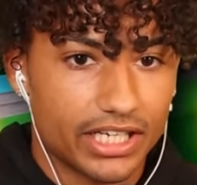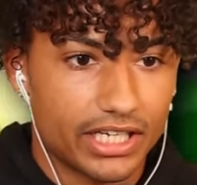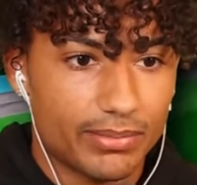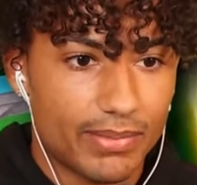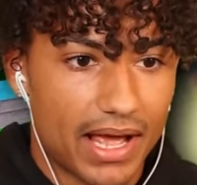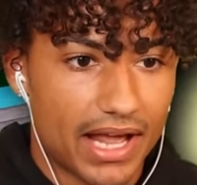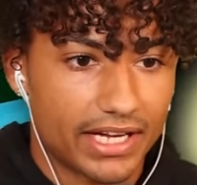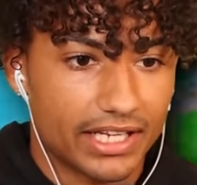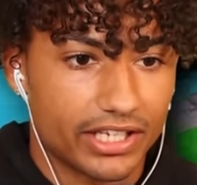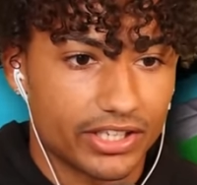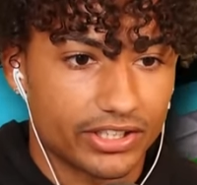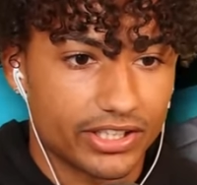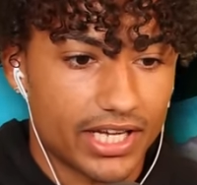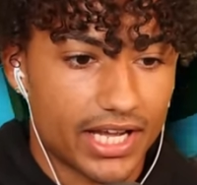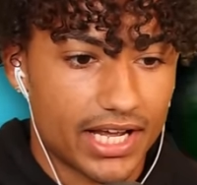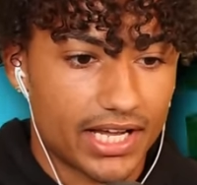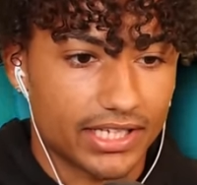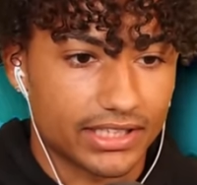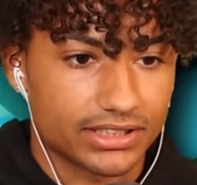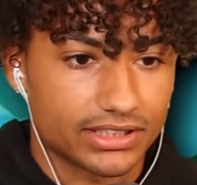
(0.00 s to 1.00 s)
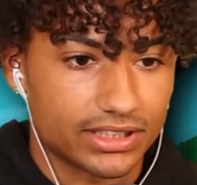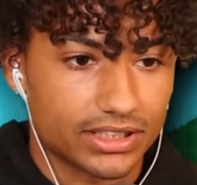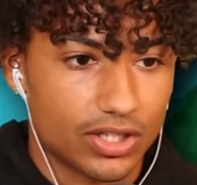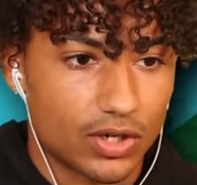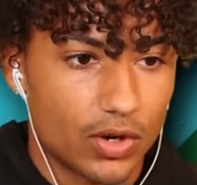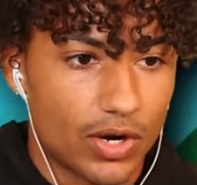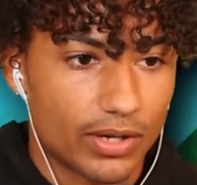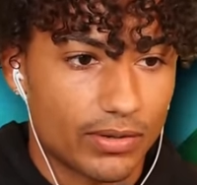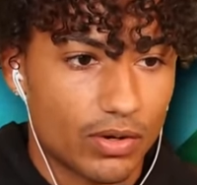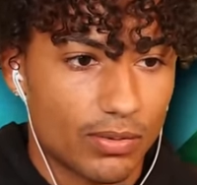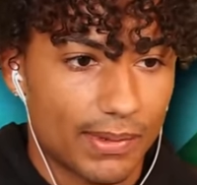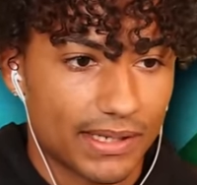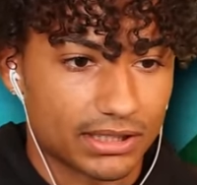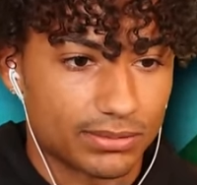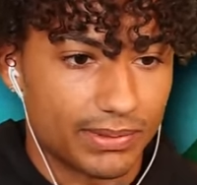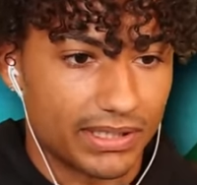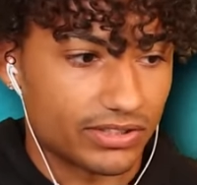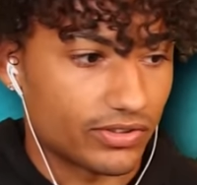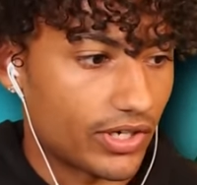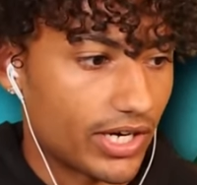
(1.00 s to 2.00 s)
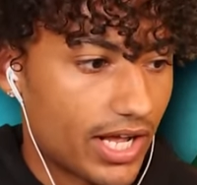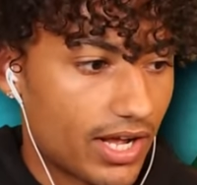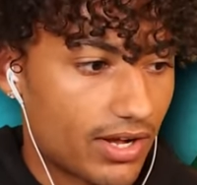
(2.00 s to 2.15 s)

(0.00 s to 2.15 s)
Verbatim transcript: Get him out of here. Yes. Oh, I'm going back to base right